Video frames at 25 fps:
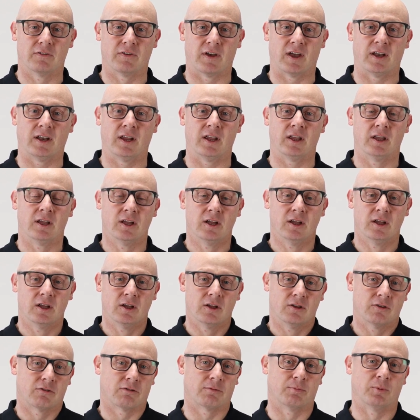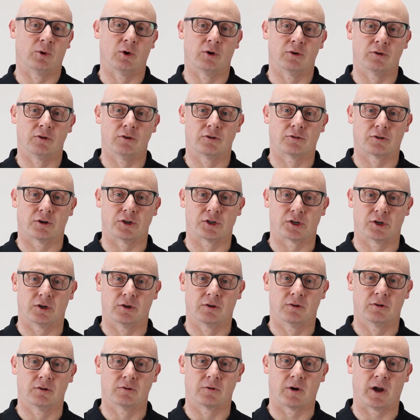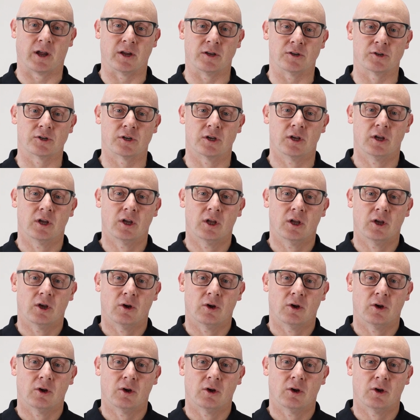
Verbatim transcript: of any sport nutrition range.